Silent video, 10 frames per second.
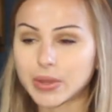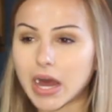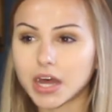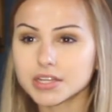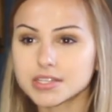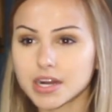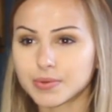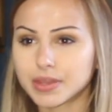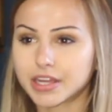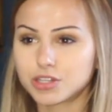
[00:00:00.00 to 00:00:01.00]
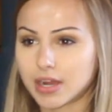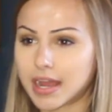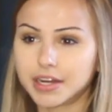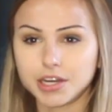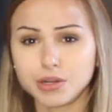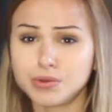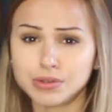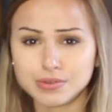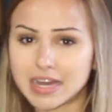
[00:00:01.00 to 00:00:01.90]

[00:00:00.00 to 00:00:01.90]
we all start with like trying to do new